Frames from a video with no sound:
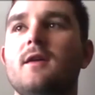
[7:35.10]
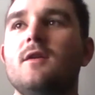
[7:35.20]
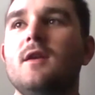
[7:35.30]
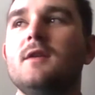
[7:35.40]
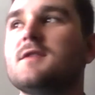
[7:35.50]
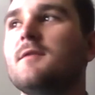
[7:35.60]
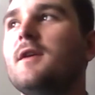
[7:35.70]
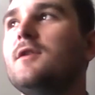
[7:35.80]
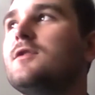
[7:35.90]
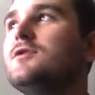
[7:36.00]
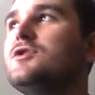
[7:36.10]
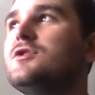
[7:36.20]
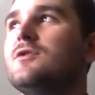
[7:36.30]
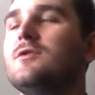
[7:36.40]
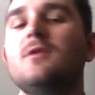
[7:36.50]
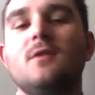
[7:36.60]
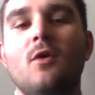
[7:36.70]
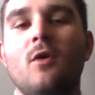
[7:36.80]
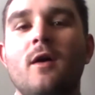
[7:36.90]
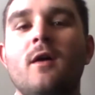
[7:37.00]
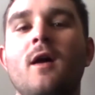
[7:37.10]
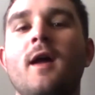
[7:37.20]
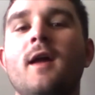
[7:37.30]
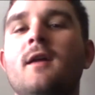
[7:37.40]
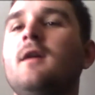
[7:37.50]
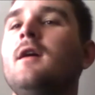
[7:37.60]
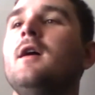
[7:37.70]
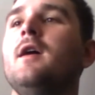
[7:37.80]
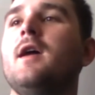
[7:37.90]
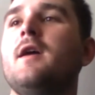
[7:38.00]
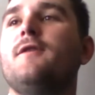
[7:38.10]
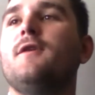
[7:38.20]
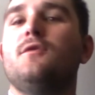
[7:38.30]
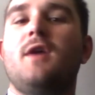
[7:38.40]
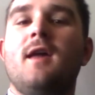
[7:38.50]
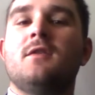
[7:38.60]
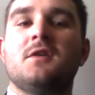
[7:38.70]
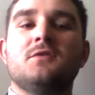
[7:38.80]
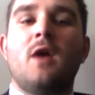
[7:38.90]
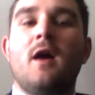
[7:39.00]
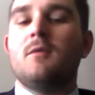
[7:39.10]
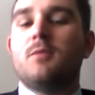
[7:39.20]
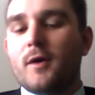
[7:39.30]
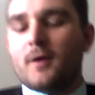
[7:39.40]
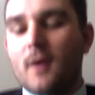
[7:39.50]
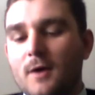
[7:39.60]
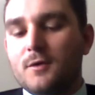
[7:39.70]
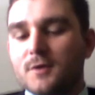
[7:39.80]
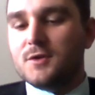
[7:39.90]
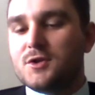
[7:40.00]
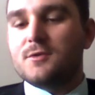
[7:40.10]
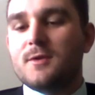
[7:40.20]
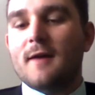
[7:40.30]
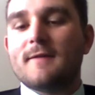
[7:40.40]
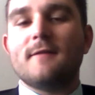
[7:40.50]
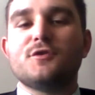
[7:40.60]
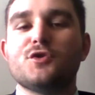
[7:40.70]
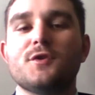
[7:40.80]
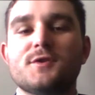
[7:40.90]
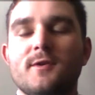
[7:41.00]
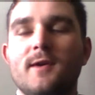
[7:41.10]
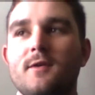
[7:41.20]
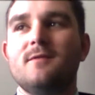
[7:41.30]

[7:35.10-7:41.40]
need somebody who can shoot, or like if you don't have a point guard who can shoot, you have to have shooters around them.